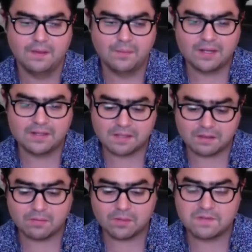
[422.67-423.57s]
But it's the
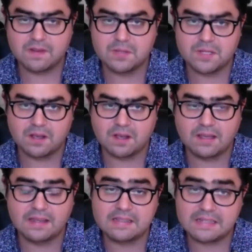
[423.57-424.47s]
third most famous song, and
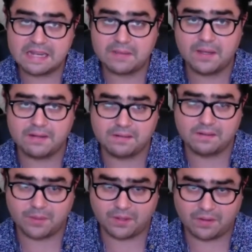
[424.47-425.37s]
that's Take Me Out to the
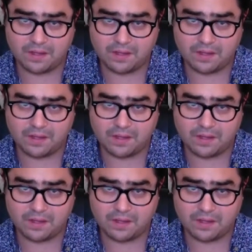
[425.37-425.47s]
Ball Game.